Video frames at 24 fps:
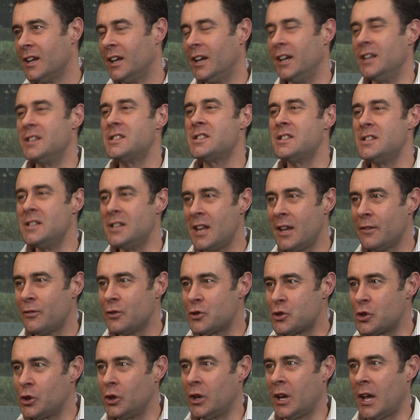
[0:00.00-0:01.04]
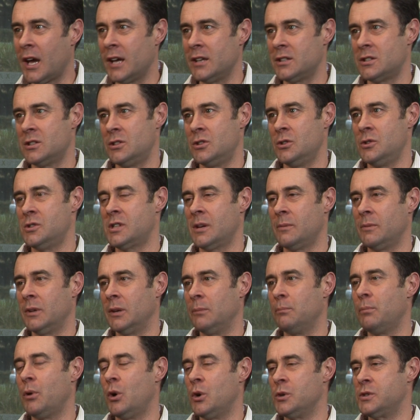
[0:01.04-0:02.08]
It's never too late to do
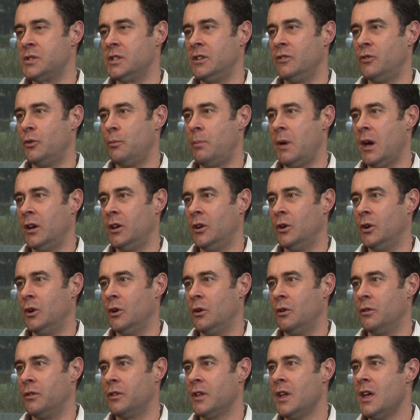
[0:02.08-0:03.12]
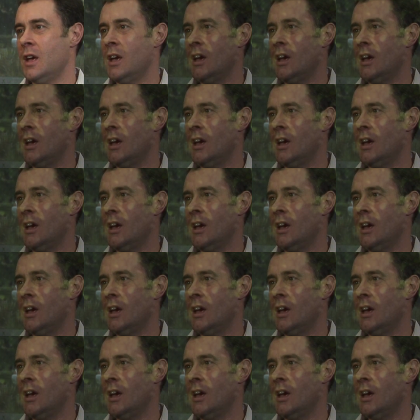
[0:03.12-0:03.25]
something positive about your health.